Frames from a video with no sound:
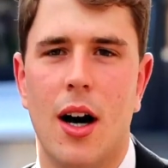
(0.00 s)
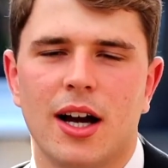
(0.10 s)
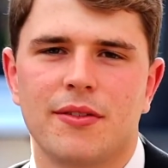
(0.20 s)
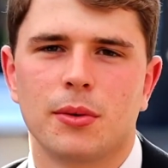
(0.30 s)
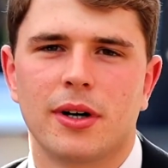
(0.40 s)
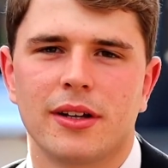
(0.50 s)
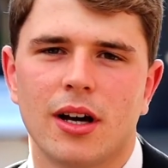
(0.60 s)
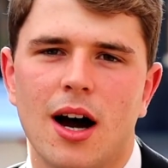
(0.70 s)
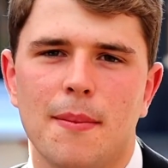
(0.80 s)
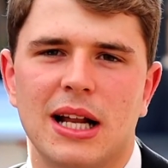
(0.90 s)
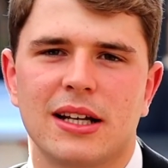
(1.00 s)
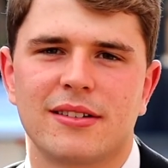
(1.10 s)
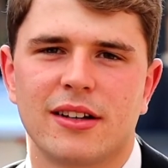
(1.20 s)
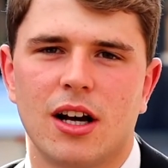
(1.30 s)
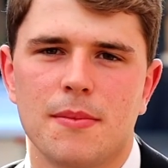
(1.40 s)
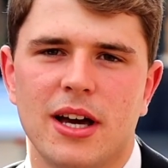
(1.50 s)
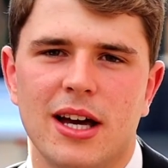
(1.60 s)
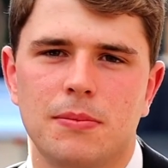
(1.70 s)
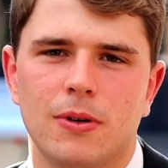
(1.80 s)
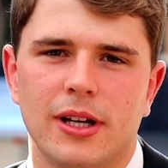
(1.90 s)
Hi everyone, I'm Alex and I'm the
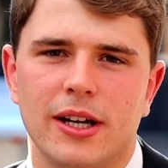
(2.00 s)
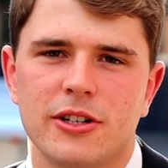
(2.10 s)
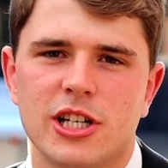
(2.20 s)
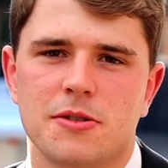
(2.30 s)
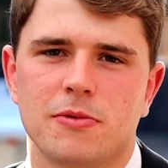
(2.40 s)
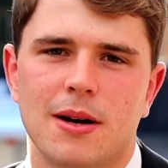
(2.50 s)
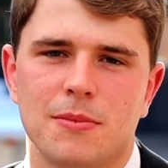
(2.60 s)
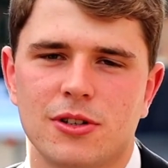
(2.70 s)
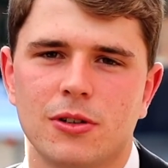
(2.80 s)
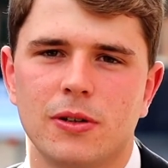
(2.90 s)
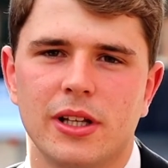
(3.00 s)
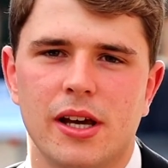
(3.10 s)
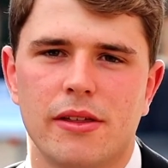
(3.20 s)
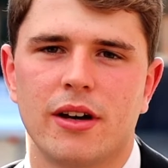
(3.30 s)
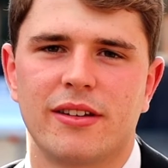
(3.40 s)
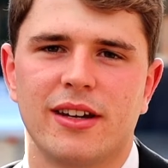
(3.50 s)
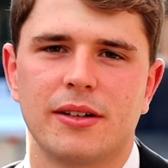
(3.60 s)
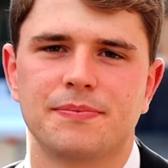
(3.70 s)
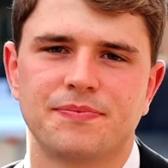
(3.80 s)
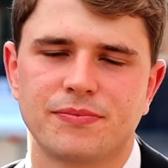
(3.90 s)
head boy here at Chesham Grammar School in year 13.
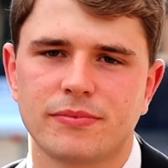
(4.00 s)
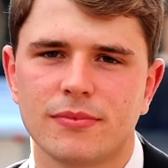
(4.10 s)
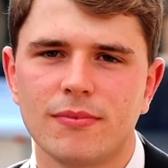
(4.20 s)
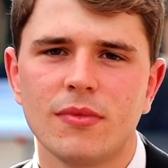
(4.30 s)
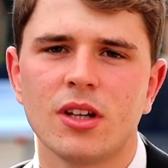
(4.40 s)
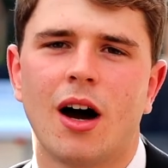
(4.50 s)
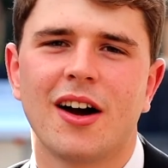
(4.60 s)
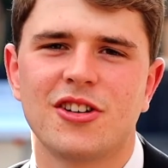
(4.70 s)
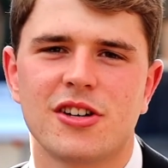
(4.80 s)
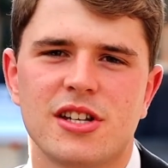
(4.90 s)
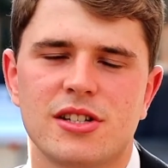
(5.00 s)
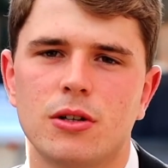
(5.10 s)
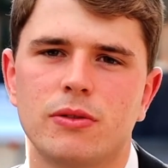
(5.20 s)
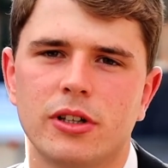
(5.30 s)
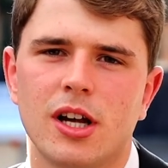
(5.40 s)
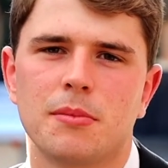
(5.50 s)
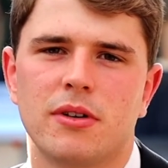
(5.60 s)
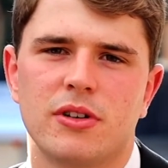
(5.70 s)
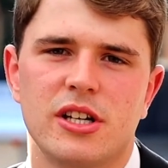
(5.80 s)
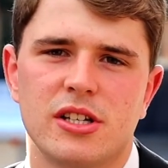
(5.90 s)
I chose this school for a number
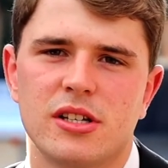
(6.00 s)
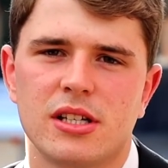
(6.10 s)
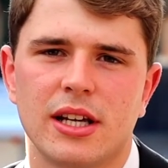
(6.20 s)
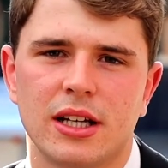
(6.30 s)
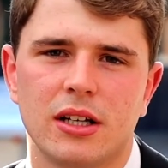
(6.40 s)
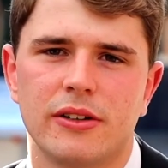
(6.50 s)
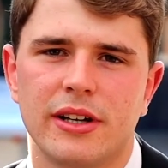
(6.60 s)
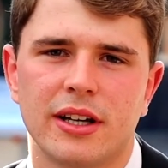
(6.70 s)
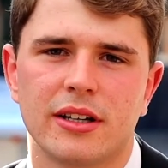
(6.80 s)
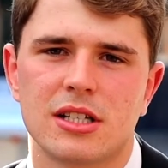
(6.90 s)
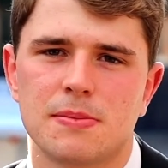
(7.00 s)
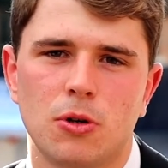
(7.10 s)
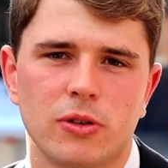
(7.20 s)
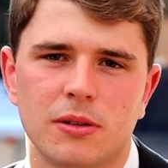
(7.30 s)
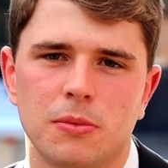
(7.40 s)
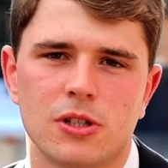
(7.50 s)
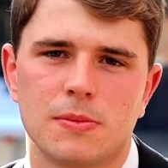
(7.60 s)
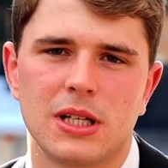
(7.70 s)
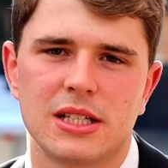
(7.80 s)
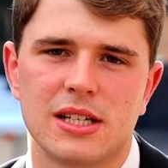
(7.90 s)
of reasons, including sporting
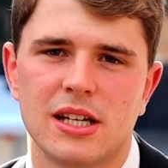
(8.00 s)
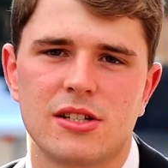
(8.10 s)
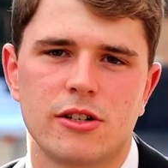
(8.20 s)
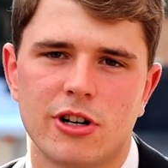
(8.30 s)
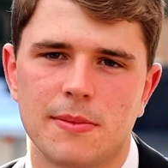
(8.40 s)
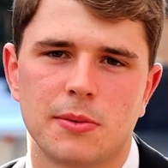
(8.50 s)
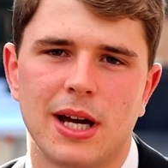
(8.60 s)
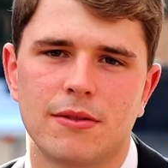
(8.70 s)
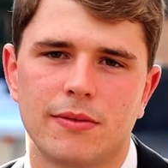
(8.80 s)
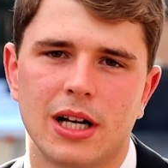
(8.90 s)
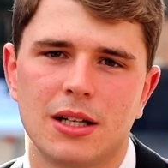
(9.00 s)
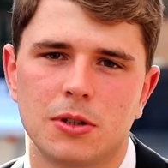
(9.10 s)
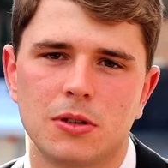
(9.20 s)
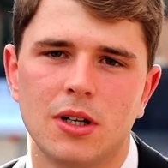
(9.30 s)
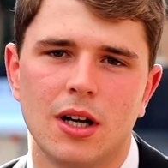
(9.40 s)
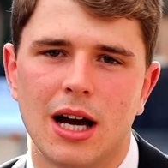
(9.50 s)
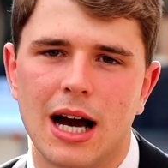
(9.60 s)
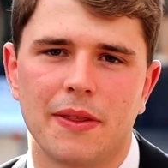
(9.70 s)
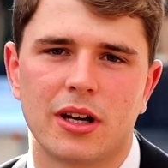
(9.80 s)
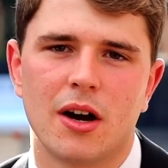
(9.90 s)
possibilities, trips we have available
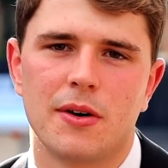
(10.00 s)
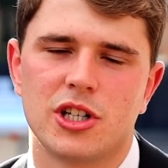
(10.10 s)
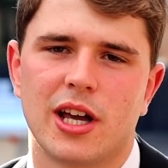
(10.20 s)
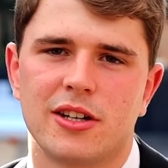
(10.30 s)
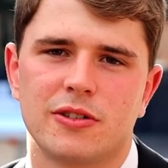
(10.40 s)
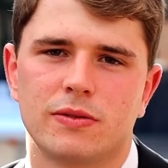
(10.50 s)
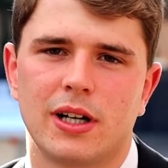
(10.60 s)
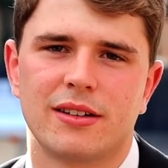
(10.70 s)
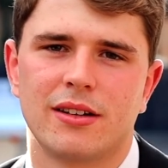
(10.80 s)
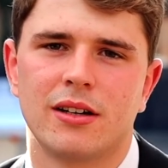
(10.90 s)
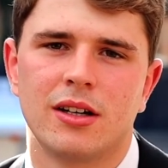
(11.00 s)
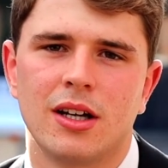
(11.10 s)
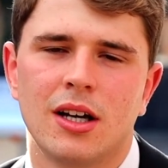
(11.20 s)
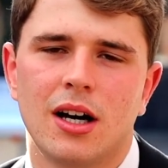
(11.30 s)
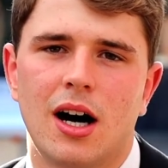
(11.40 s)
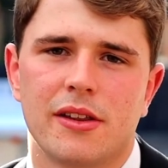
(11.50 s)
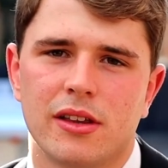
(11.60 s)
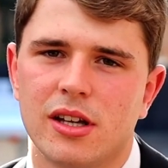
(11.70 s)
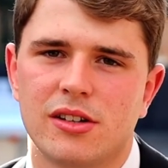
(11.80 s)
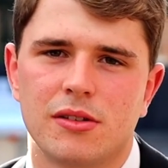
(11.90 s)
and the co-educational factor. I
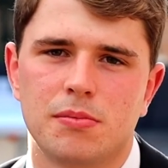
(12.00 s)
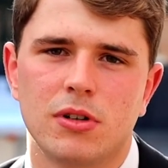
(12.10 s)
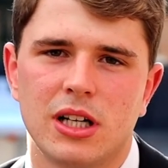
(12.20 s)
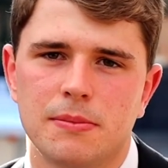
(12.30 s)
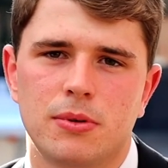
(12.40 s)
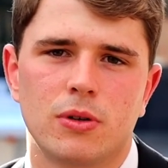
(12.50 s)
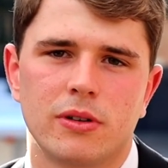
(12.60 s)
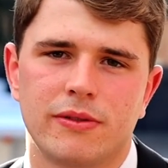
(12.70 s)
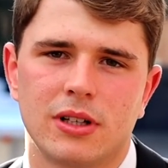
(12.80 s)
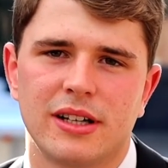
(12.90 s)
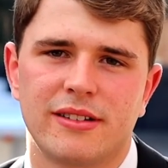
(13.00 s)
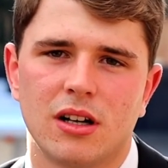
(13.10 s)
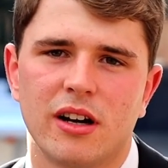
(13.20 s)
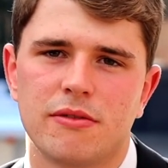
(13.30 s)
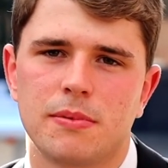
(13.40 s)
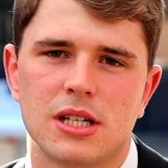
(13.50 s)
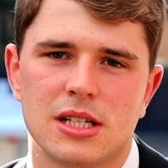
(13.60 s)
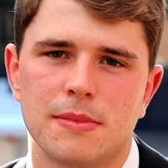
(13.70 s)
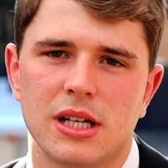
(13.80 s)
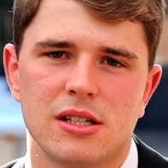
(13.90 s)
think this is really important for later life because
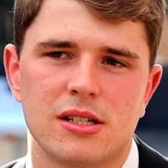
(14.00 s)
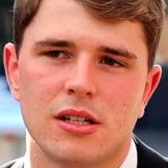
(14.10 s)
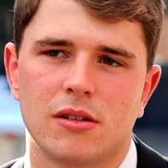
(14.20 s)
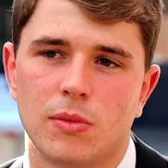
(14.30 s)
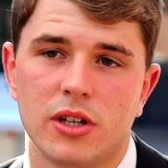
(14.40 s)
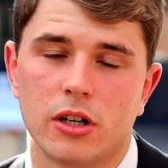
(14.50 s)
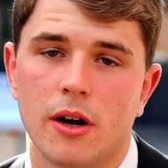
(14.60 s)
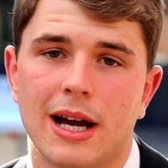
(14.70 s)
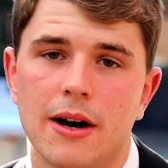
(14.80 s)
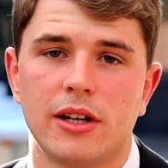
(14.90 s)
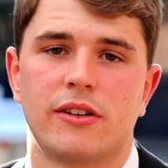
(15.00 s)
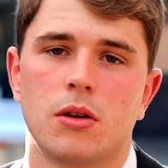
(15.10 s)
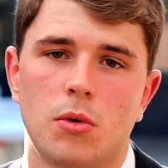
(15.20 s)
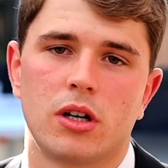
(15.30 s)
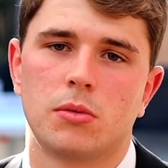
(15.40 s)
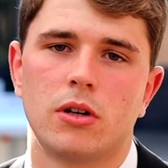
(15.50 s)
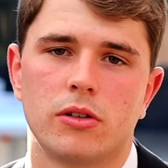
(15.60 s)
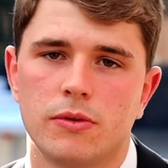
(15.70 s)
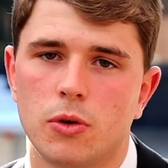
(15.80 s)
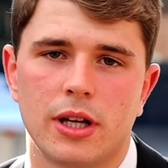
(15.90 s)
it means when you're going out into the wider world,
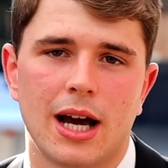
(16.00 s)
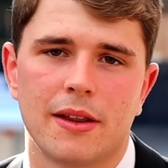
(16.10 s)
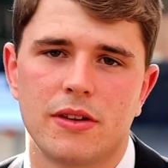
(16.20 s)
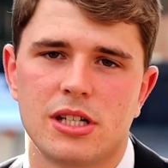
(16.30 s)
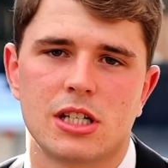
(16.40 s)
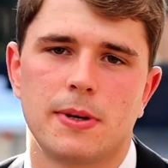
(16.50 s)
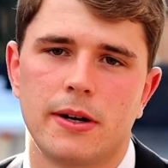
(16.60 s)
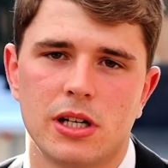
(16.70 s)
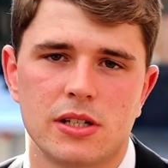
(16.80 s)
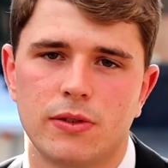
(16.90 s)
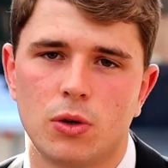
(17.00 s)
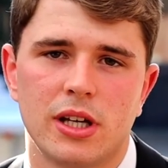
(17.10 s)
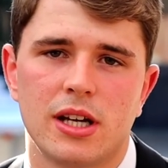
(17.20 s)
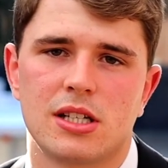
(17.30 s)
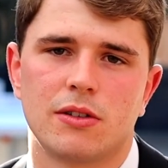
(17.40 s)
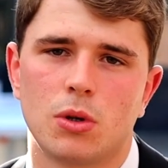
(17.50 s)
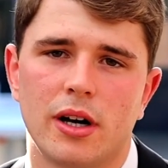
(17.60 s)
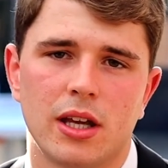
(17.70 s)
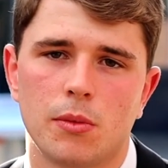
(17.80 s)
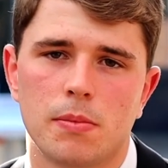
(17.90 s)
you've already had this experience, 4 years of
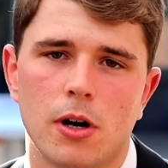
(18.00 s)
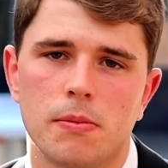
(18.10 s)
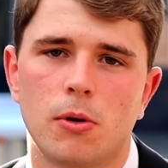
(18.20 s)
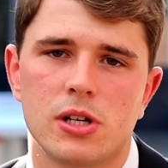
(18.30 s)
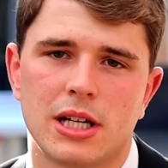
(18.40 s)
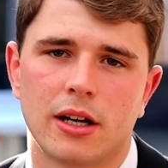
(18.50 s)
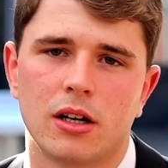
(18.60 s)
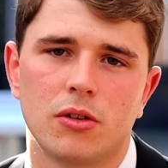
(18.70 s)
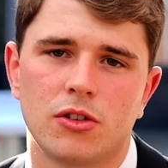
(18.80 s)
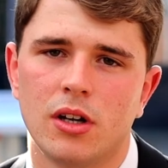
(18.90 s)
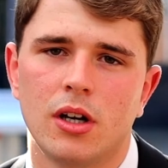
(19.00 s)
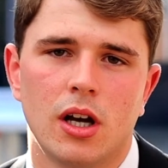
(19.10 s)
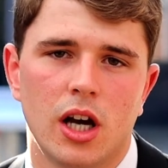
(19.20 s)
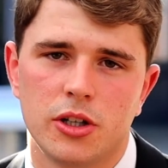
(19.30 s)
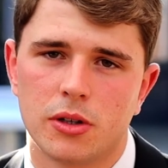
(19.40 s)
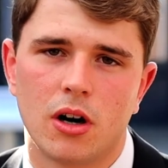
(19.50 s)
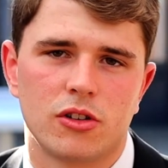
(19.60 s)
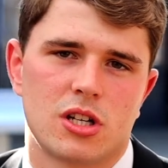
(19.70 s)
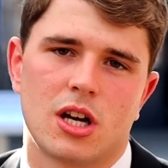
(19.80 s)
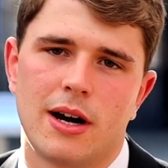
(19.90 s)
working with both boys and girls, and you can't
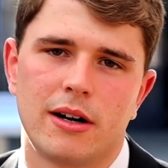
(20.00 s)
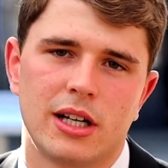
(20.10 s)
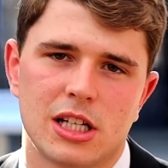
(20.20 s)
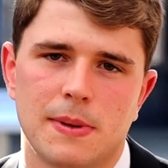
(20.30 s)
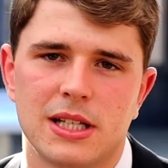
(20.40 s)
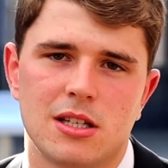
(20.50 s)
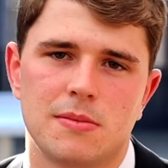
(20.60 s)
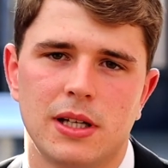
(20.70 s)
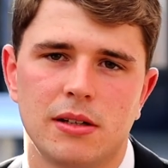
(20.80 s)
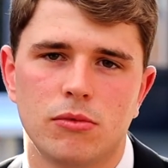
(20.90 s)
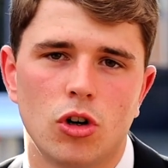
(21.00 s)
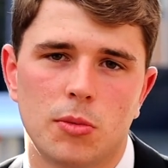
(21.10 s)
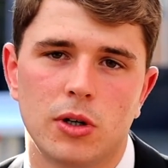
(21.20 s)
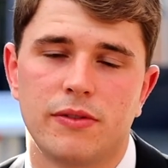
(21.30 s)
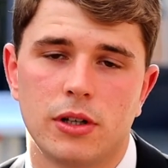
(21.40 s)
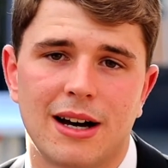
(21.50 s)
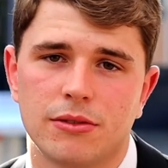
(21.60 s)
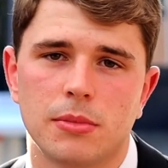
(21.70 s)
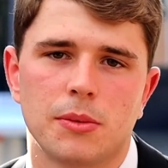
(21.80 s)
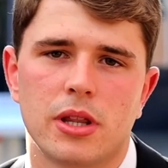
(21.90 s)
just go out and expect it to be normal if you
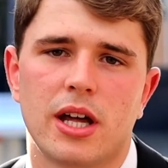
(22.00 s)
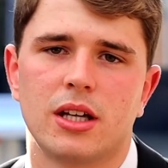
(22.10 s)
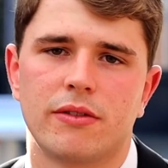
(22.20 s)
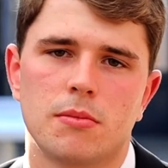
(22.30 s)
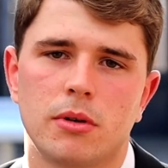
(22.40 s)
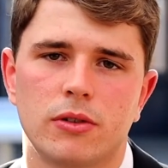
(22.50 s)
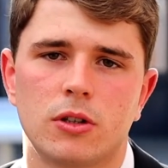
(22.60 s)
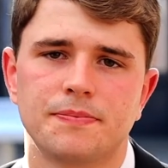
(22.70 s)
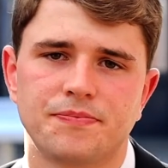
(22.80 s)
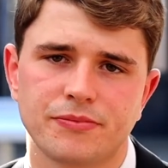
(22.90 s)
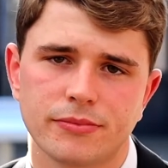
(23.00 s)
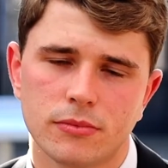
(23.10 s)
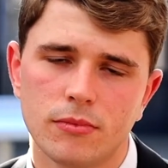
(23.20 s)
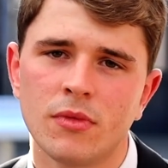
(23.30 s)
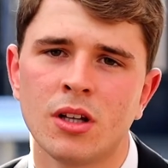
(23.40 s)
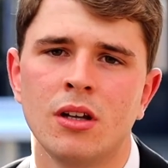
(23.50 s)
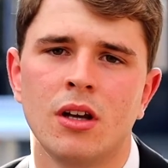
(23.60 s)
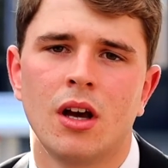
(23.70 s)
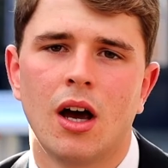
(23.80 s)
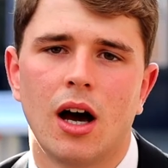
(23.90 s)
haven't been with any of them before.
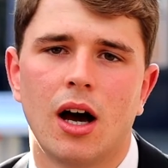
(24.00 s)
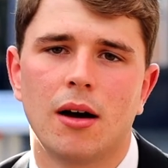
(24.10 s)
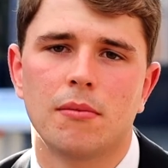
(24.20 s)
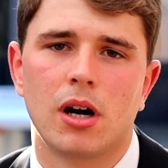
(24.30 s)
I